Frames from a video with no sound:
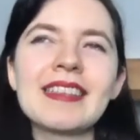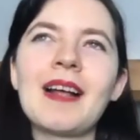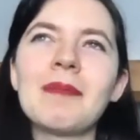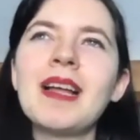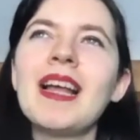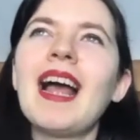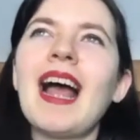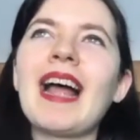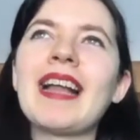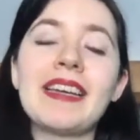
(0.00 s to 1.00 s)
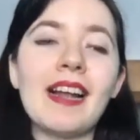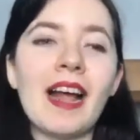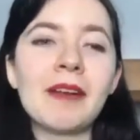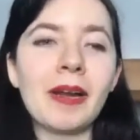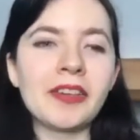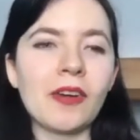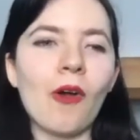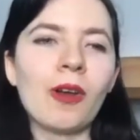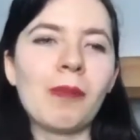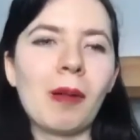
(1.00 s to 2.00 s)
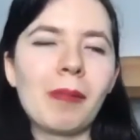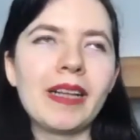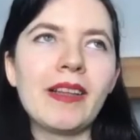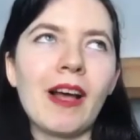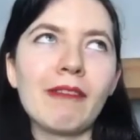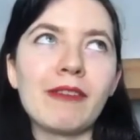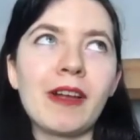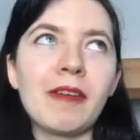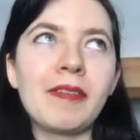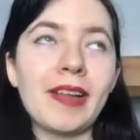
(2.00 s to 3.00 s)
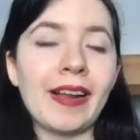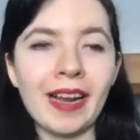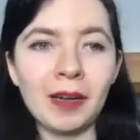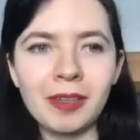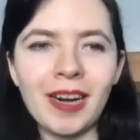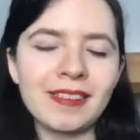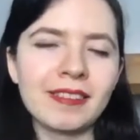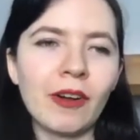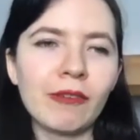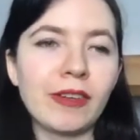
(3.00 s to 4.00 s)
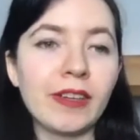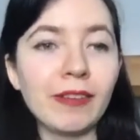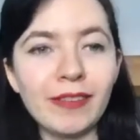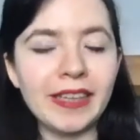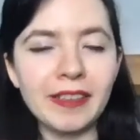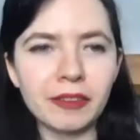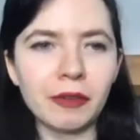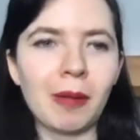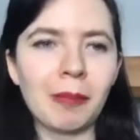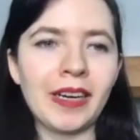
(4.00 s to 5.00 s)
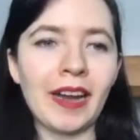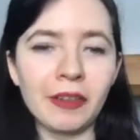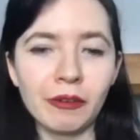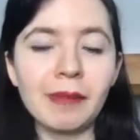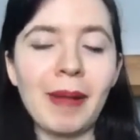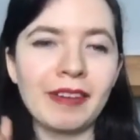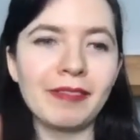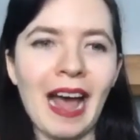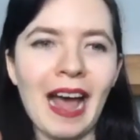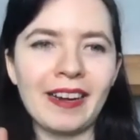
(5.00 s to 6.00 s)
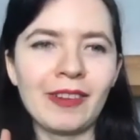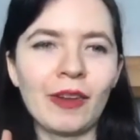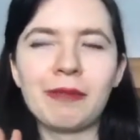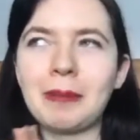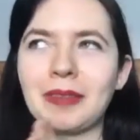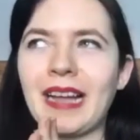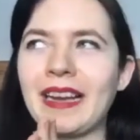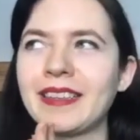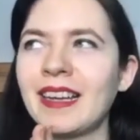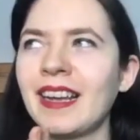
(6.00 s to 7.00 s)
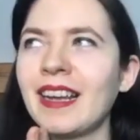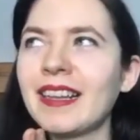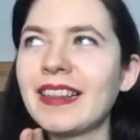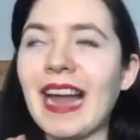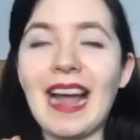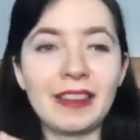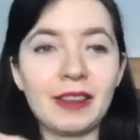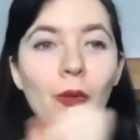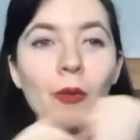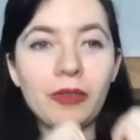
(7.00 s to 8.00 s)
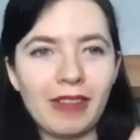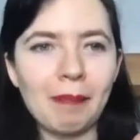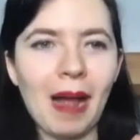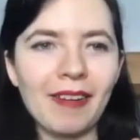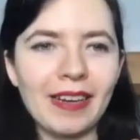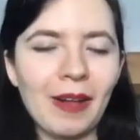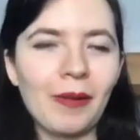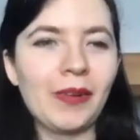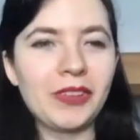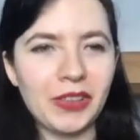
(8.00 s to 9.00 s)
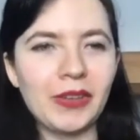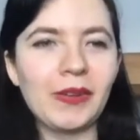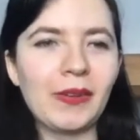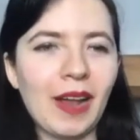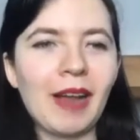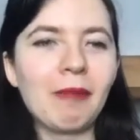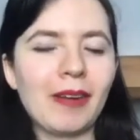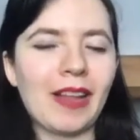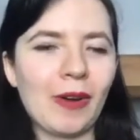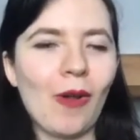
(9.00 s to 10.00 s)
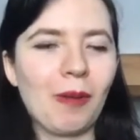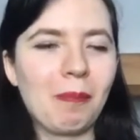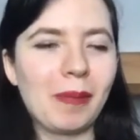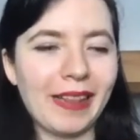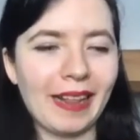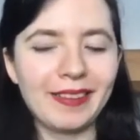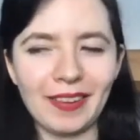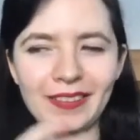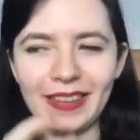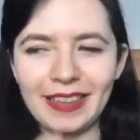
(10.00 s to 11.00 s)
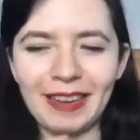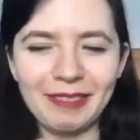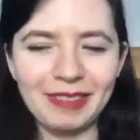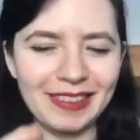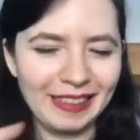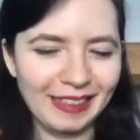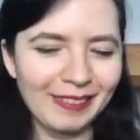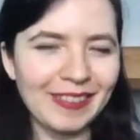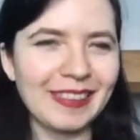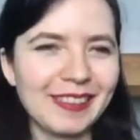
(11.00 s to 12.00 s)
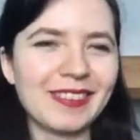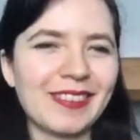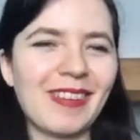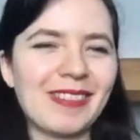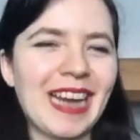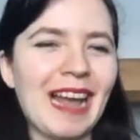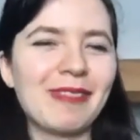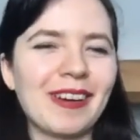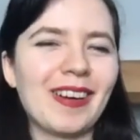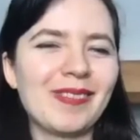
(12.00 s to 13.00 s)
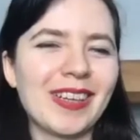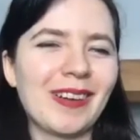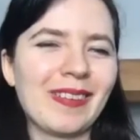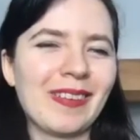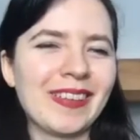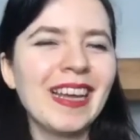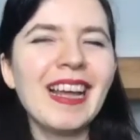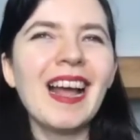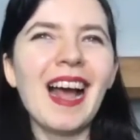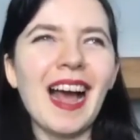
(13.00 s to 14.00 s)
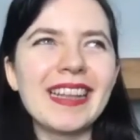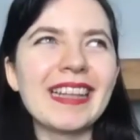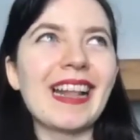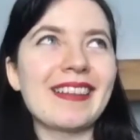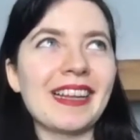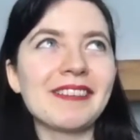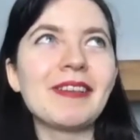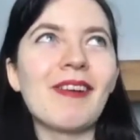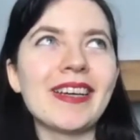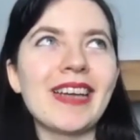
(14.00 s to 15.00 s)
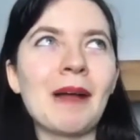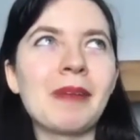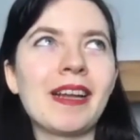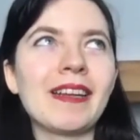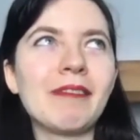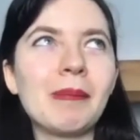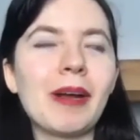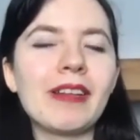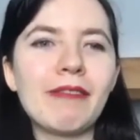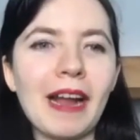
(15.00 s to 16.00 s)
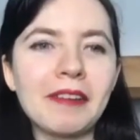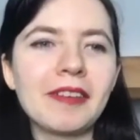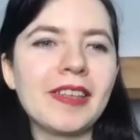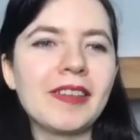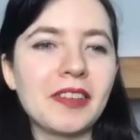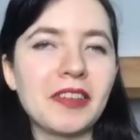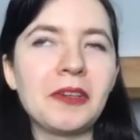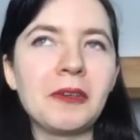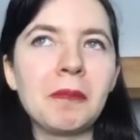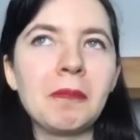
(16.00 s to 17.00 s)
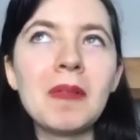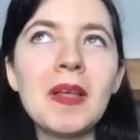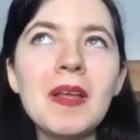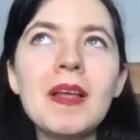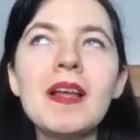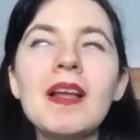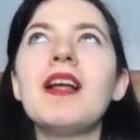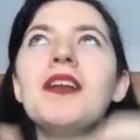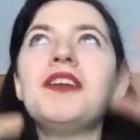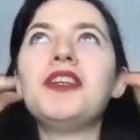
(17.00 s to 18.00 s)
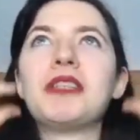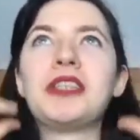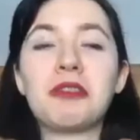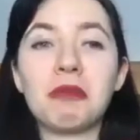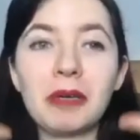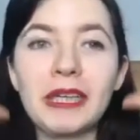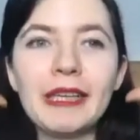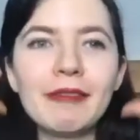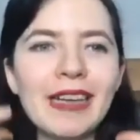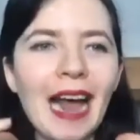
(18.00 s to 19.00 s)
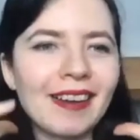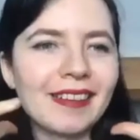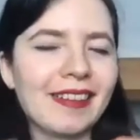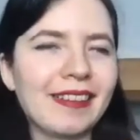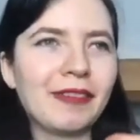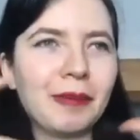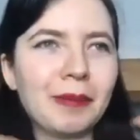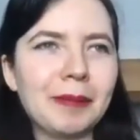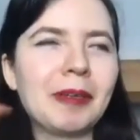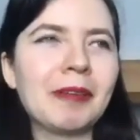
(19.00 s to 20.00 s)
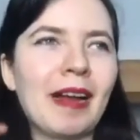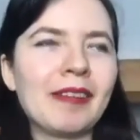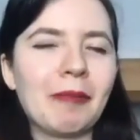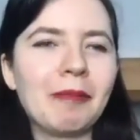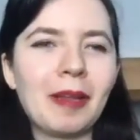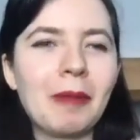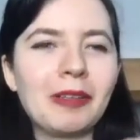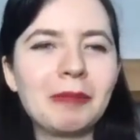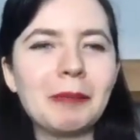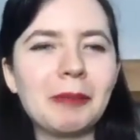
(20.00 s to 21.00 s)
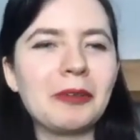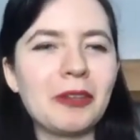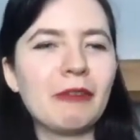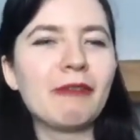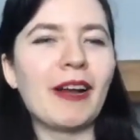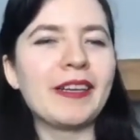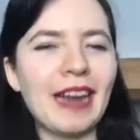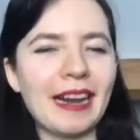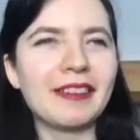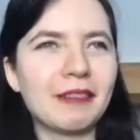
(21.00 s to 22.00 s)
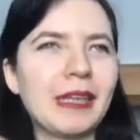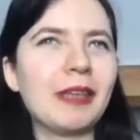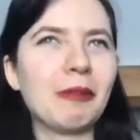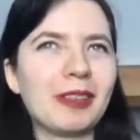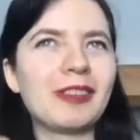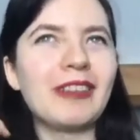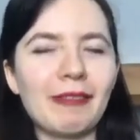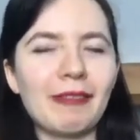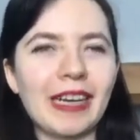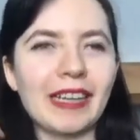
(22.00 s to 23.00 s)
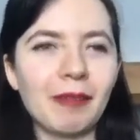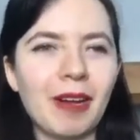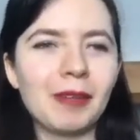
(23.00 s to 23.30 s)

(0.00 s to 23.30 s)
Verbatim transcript: Um, and I wrote a column on my love of Sayaka Murata's novel, Convenience Store Woman, and off the back of that, a lot of people said they hadn't thought of that parallel until I wrote that column, but then suddenly they were seeing Convenience Store Woman everywhere in my novel. And I think that's actually quite apt. I think we both have heroines who do a degree of analysis of the people around them that most people don't find necessary in order to navigate the world.